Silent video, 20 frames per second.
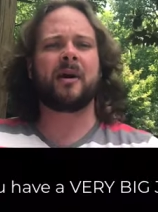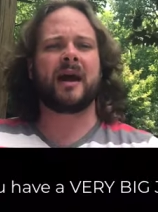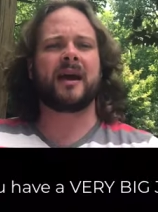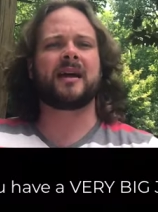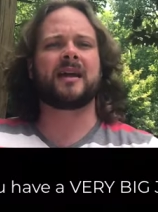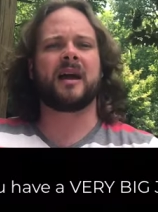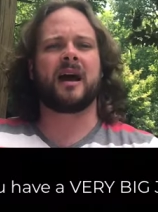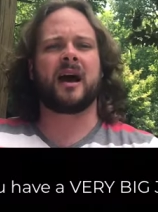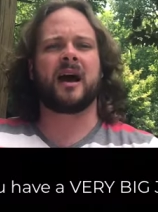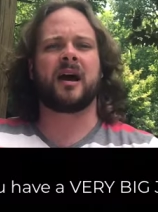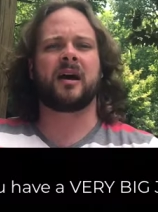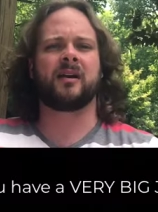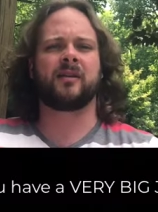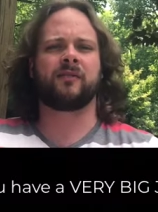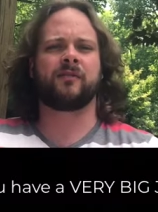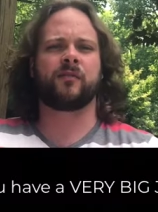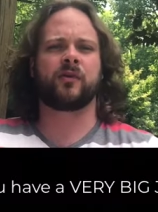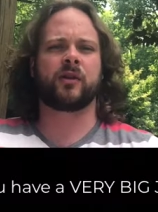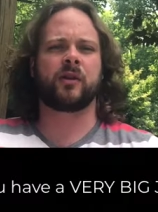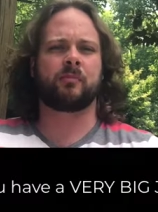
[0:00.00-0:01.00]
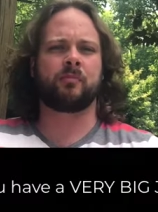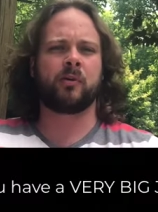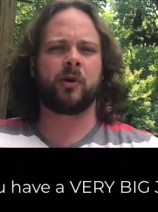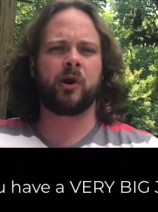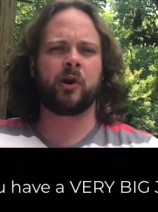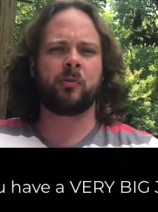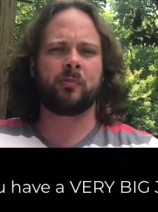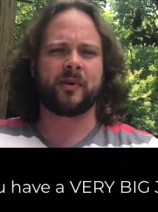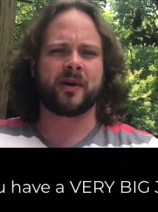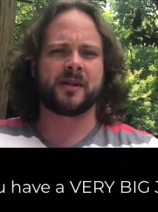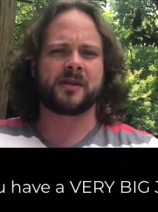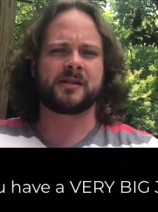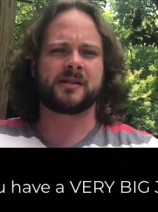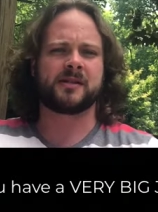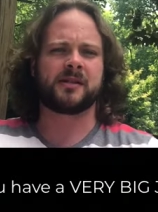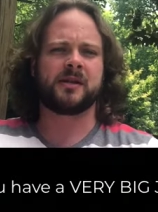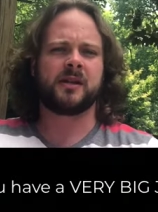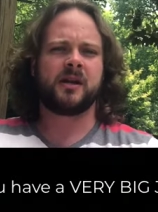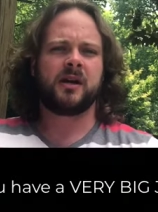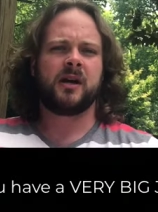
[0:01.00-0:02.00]
by God for the
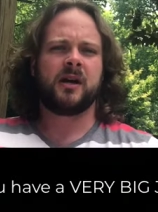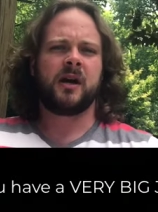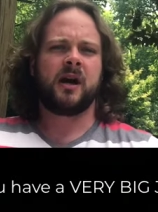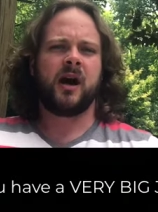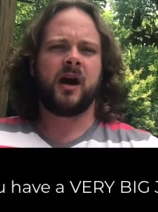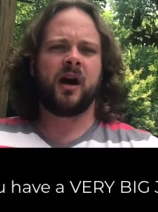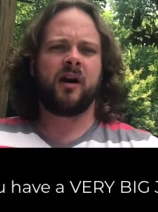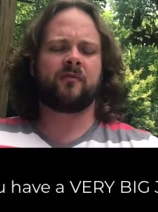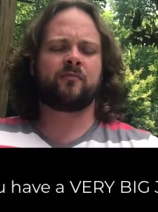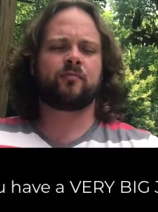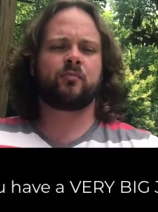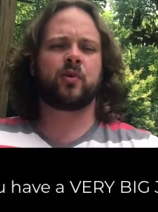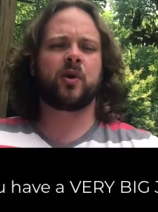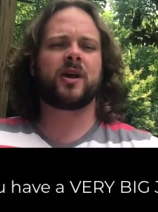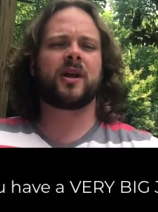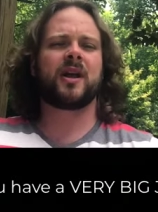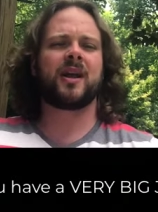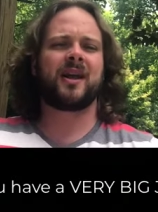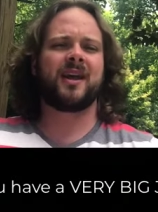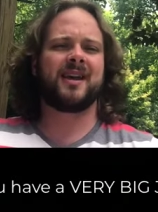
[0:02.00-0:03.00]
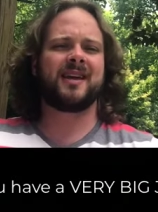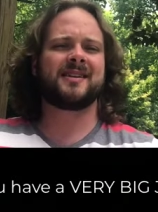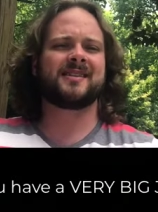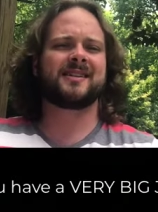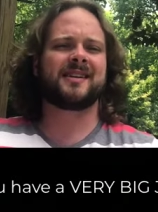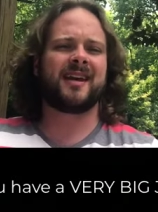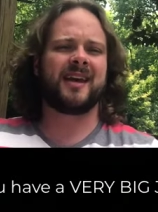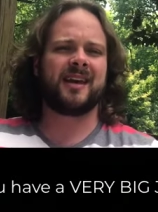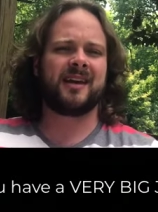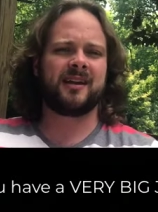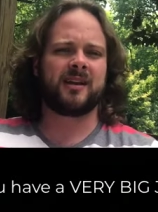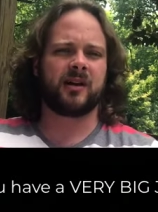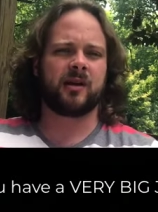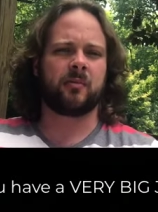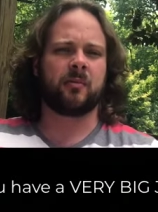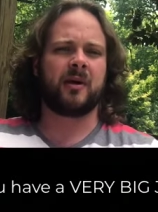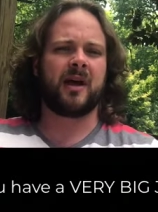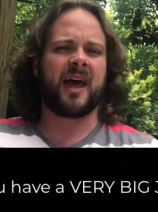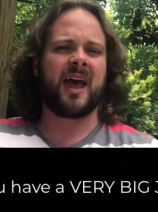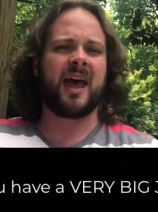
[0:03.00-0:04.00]
purpose of bringing His
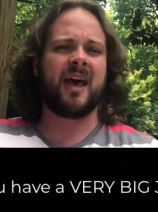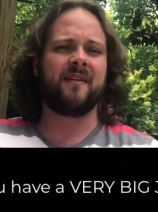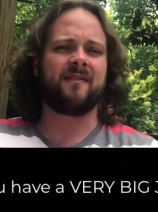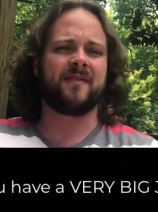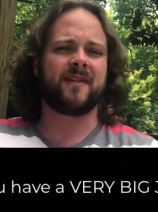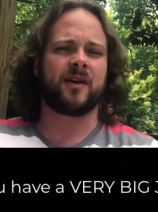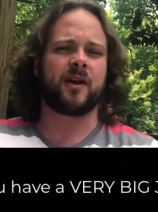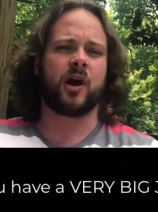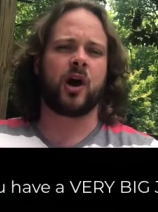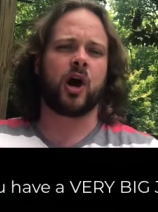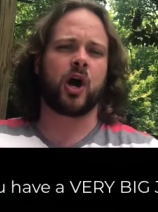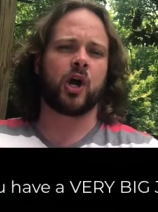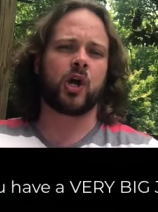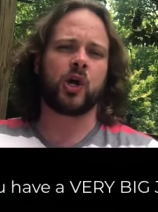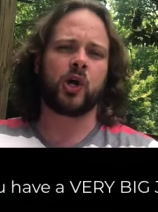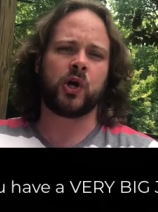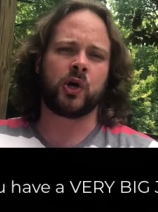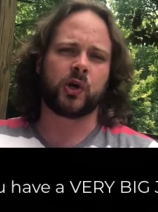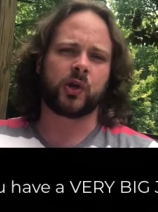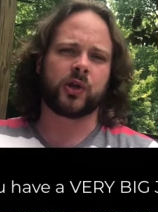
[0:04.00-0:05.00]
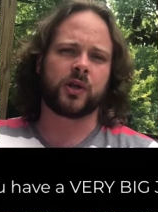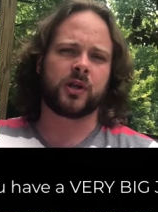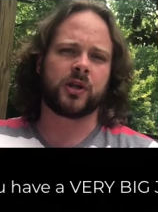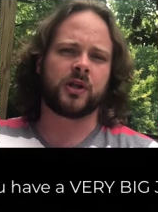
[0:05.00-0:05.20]
kingdom, heaven, on earth.